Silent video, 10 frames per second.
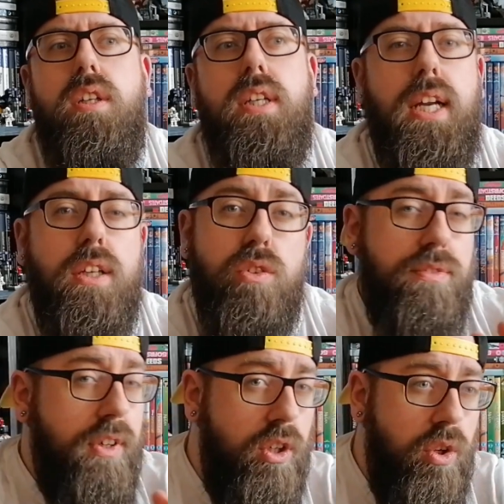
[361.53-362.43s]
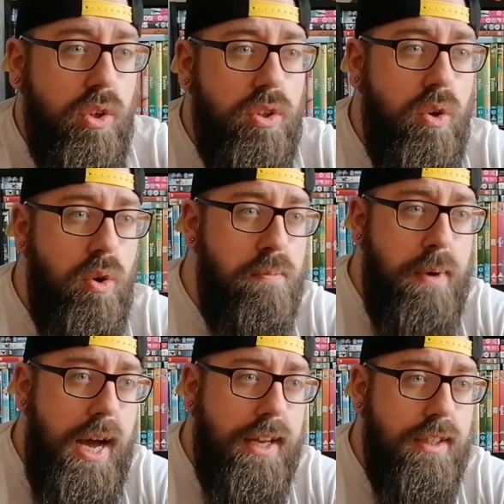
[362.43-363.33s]
can I use it for good or
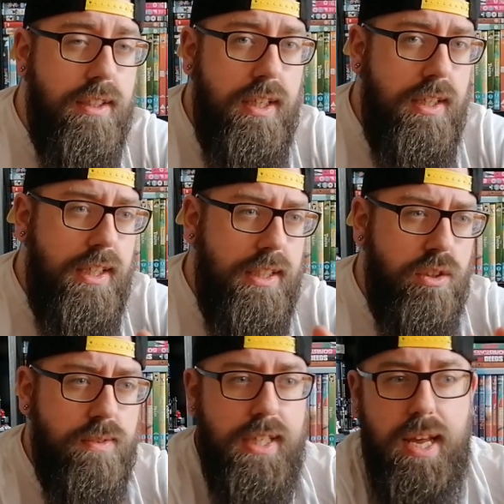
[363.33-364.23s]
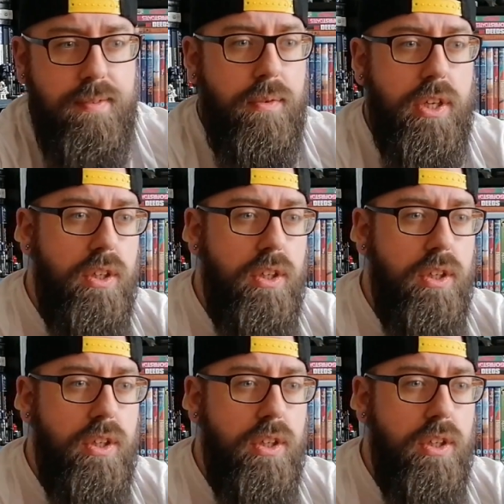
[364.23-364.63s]
bad? And it's up to him how he